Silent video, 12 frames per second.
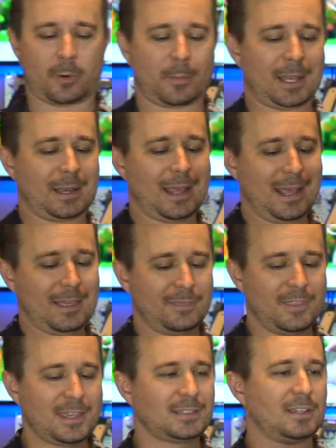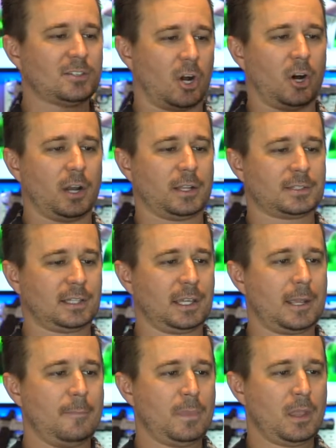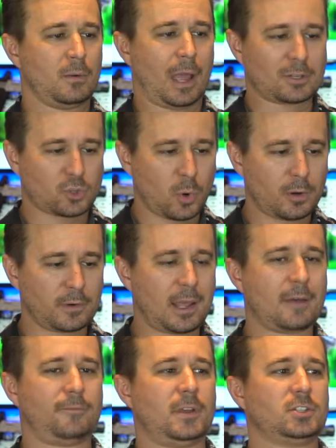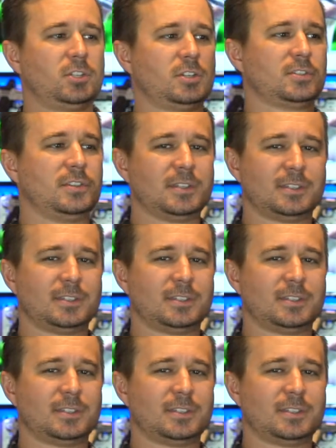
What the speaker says: I mean, this is honestly, at 12.5 inches,